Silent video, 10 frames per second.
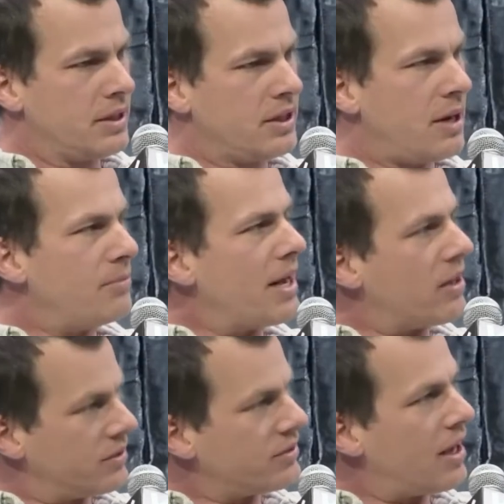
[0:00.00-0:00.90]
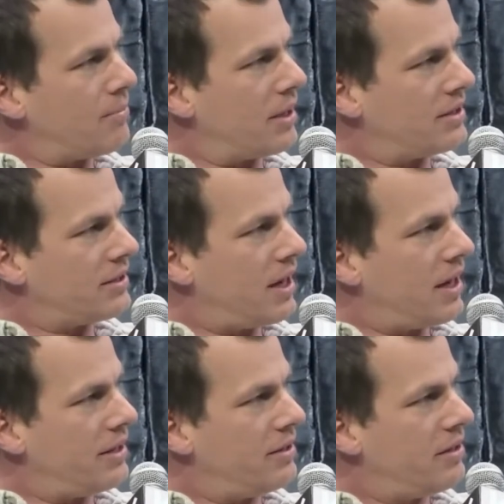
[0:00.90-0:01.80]
come down side by
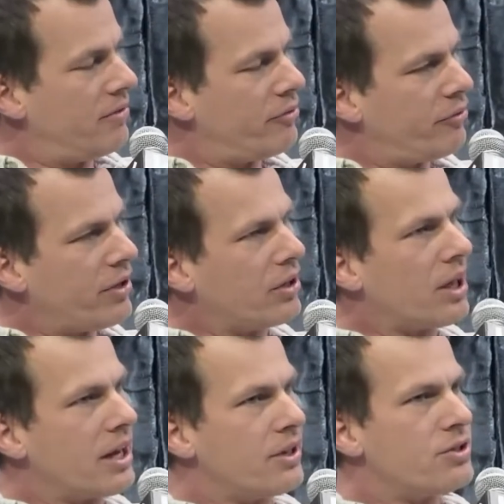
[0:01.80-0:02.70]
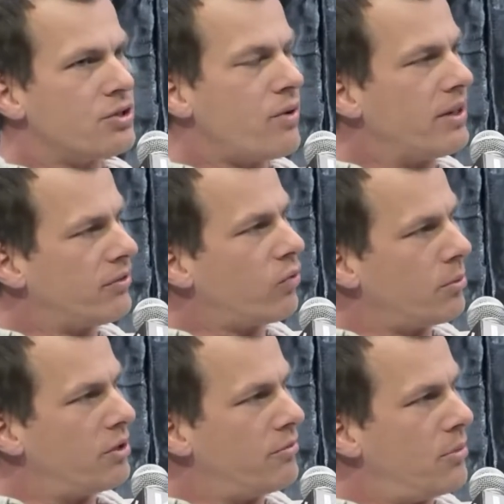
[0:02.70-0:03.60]
side felt like a
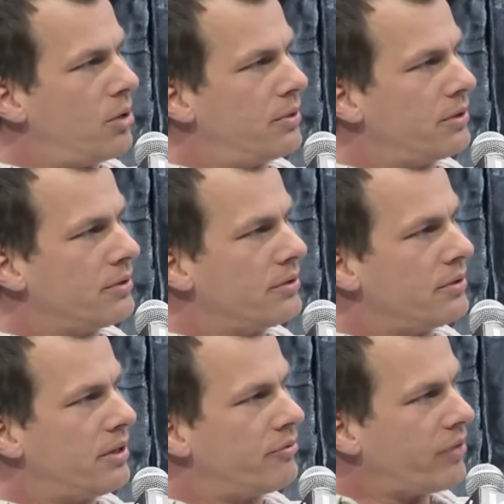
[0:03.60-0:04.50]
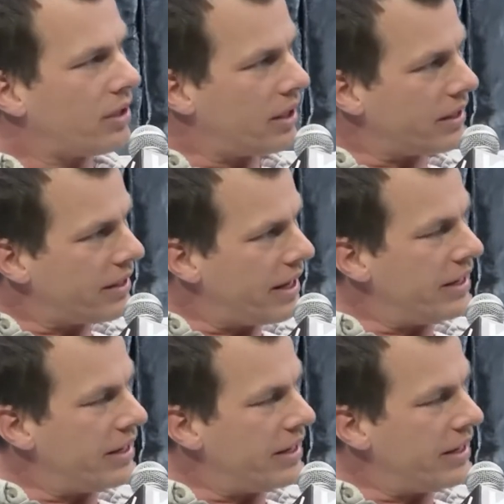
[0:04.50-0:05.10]
transformative moment. It felt like